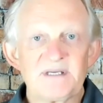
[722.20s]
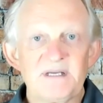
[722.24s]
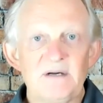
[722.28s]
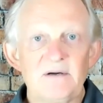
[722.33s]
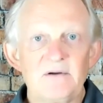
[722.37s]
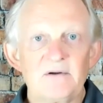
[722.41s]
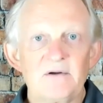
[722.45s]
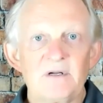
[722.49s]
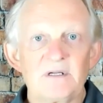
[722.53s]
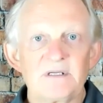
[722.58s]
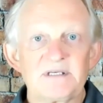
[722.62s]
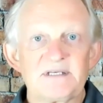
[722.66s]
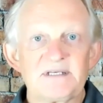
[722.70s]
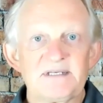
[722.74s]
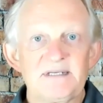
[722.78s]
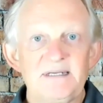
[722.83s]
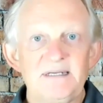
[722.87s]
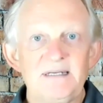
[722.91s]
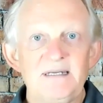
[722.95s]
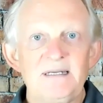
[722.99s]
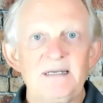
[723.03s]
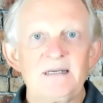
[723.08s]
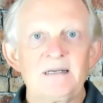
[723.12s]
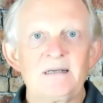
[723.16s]
out on
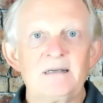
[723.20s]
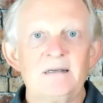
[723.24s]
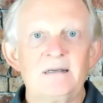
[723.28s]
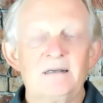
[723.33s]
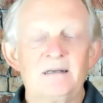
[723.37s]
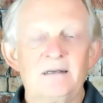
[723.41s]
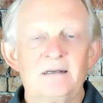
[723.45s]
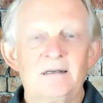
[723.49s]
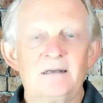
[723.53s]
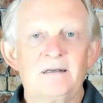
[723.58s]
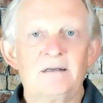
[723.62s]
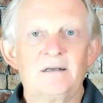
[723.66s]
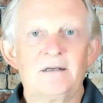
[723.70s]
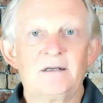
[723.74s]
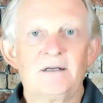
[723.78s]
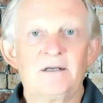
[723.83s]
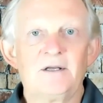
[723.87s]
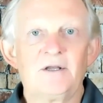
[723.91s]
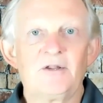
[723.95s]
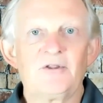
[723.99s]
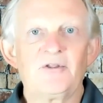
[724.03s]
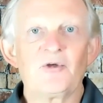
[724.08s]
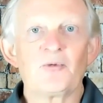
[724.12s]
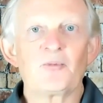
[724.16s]
seeing
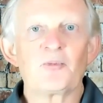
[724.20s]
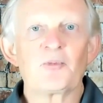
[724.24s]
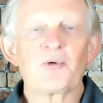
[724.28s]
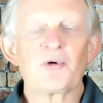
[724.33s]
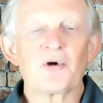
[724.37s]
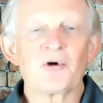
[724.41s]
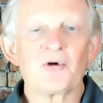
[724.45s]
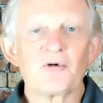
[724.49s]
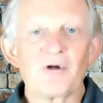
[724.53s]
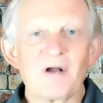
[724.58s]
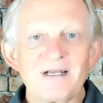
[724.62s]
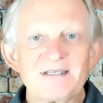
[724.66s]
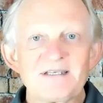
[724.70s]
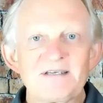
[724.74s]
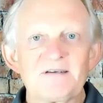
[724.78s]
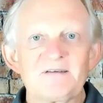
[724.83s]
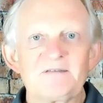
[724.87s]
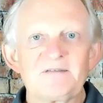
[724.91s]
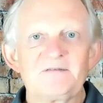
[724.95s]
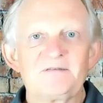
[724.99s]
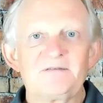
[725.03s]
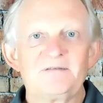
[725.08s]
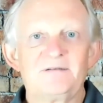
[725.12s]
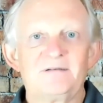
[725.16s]
the
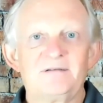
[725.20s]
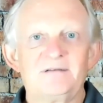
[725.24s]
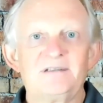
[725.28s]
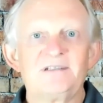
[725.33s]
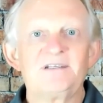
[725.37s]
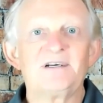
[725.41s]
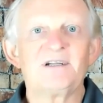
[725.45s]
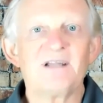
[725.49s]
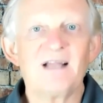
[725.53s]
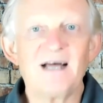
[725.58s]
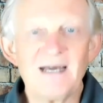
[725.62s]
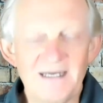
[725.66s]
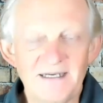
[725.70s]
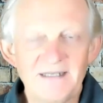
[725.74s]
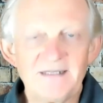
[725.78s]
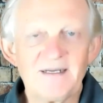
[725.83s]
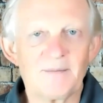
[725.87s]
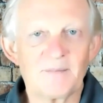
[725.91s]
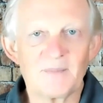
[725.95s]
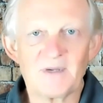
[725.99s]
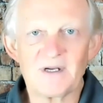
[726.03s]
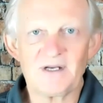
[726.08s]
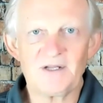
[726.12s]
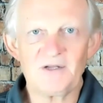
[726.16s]
progressive delight,
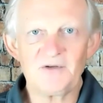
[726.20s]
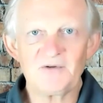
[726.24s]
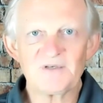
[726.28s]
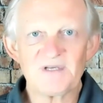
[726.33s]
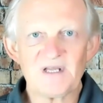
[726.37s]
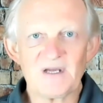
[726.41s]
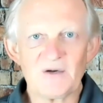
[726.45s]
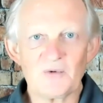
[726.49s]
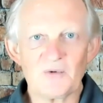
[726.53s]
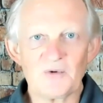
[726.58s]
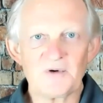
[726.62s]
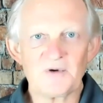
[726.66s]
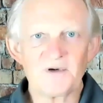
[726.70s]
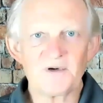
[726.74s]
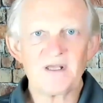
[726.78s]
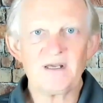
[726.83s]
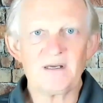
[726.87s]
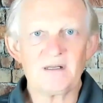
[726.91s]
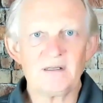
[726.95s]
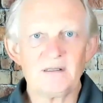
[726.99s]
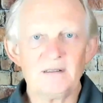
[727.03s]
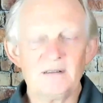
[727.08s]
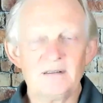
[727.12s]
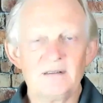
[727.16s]
I'm going to use that word
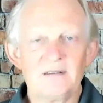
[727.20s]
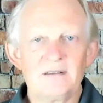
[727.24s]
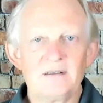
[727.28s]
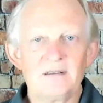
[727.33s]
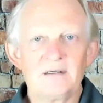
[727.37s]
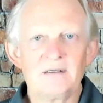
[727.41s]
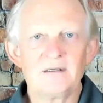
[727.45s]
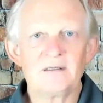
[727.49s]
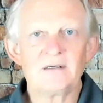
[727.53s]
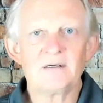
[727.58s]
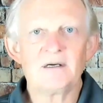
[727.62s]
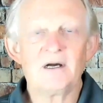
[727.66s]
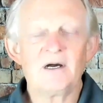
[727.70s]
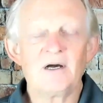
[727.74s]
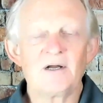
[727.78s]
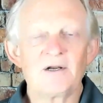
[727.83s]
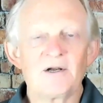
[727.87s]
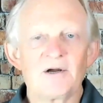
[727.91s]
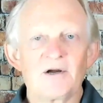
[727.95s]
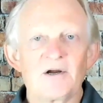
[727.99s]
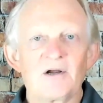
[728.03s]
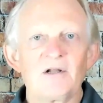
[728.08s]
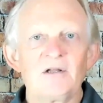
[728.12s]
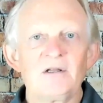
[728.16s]
again, on
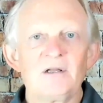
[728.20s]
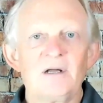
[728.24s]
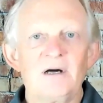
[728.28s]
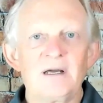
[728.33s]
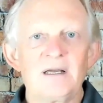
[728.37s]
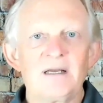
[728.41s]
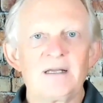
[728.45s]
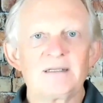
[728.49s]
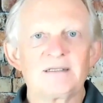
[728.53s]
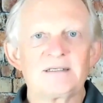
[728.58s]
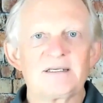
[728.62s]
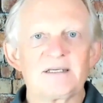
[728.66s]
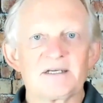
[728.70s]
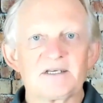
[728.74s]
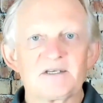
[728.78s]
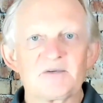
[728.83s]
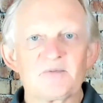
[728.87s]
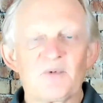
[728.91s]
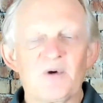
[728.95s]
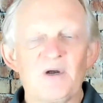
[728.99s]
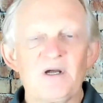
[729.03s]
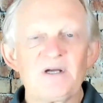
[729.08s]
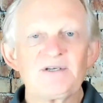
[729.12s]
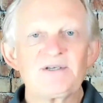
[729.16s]
our clients'
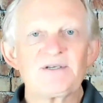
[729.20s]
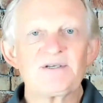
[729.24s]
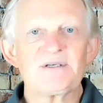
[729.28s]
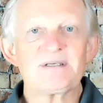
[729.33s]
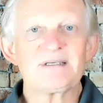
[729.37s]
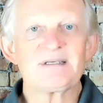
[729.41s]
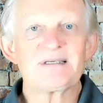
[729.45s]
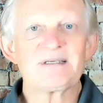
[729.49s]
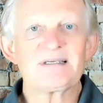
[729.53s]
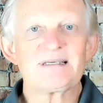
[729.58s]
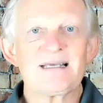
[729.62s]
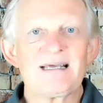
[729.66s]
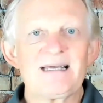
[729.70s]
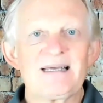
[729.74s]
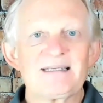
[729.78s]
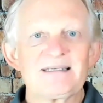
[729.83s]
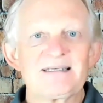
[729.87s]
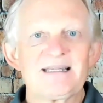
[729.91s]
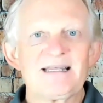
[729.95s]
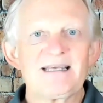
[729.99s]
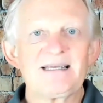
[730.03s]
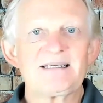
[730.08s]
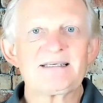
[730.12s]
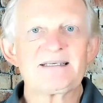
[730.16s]
expressions as
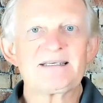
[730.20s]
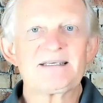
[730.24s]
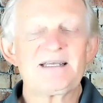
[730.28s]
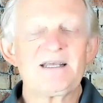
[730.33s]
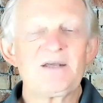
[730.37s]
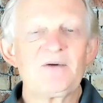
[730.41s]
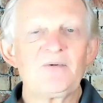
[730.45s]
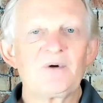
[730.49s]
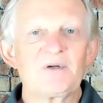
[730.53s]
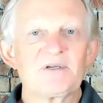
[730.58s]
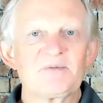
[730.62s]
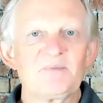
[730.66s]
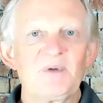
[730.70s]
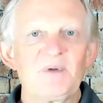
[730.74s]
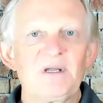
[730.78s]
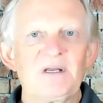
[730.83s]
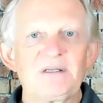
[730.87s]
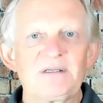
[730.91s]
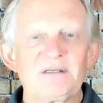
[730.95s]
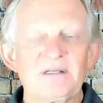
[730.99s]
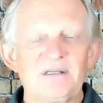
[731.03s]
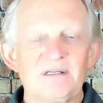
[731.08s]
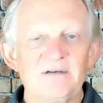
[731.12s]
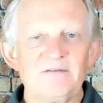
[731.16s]
they see what's
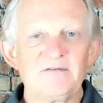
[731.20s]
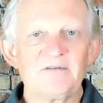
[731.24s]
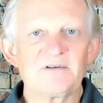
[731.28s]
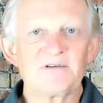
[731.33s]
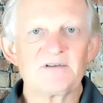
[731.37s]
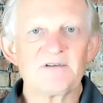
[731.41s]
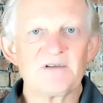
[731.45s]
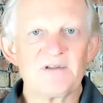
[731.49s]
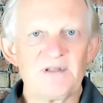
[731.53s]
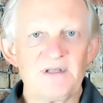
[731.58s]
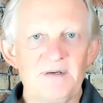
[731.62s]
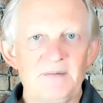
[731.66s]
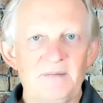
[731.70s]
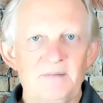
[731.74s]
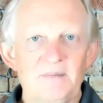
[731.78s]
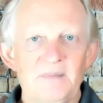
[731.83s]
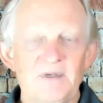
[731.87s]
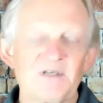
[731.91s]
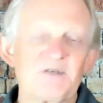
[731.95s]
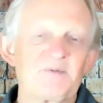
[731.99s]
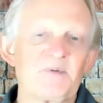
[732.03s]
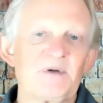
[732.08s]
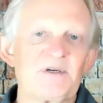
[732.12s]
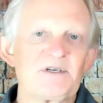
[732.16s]
being delivered to them,
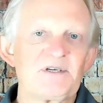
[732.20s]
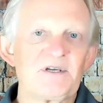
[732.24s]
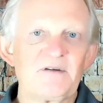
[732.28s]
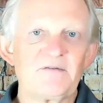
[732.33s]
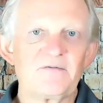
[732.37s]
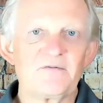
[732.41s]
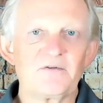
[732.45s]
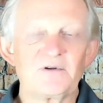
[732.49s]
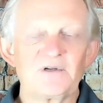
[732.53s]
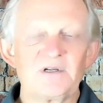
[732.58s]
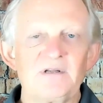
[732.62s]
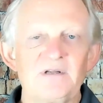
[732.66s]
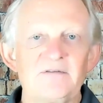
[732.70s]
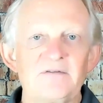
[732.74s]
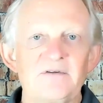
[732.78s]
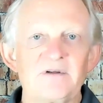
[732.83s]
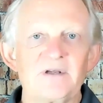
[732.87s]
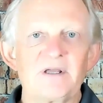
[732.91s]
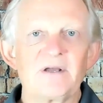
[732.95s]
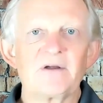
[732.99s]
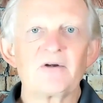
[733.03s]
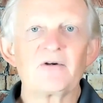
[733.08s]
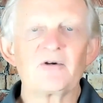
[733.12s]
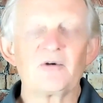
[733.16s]
especially if we're delivering
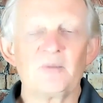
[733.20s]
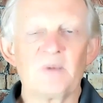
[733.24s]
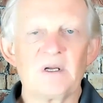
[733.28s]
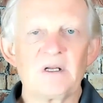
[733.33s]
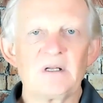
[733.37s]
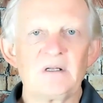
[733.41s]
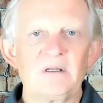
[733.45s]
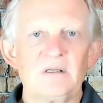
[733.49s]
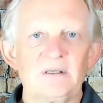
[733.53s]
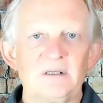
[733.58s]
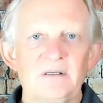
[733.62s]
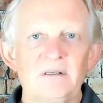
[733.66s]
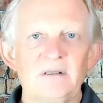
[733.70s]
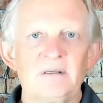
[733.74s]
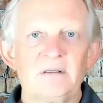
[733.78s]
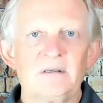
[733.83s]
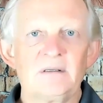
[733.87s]
incrementally.